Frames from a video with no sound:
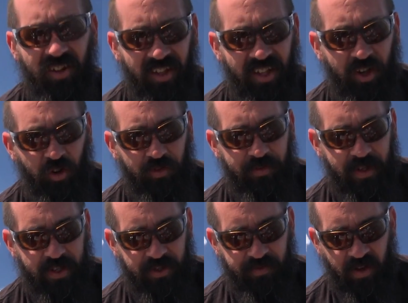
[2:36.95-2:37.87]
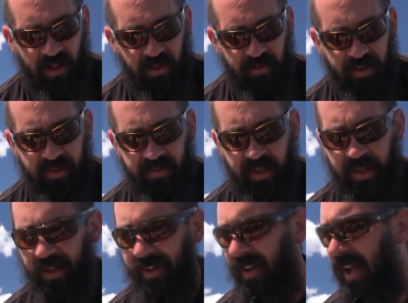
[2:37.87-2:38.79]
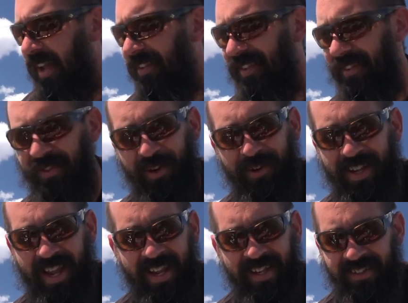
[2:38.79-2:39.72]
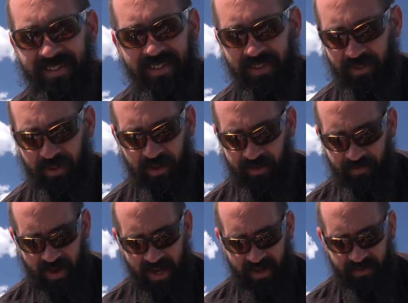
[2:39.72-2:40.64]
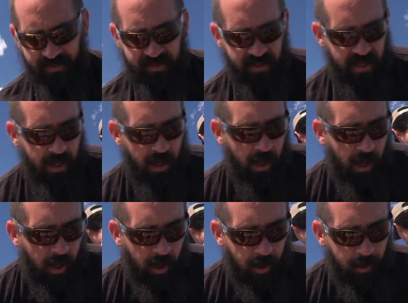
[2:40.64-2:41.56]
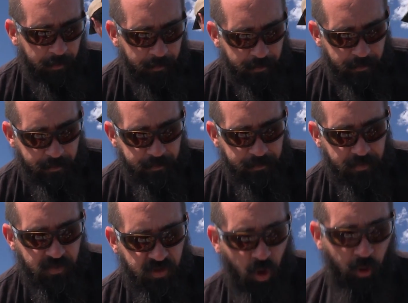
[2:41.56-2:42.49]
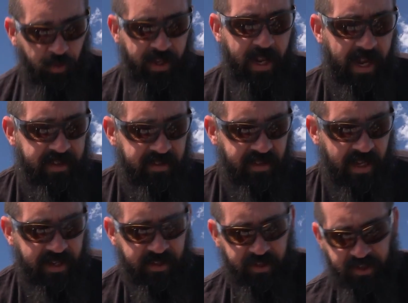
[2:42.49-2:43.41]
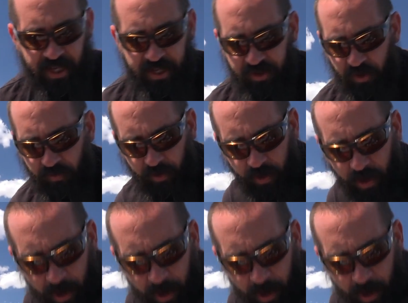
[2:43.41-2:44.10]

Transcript: of little fish follow this in, 38s and 35s. So then I decided to change over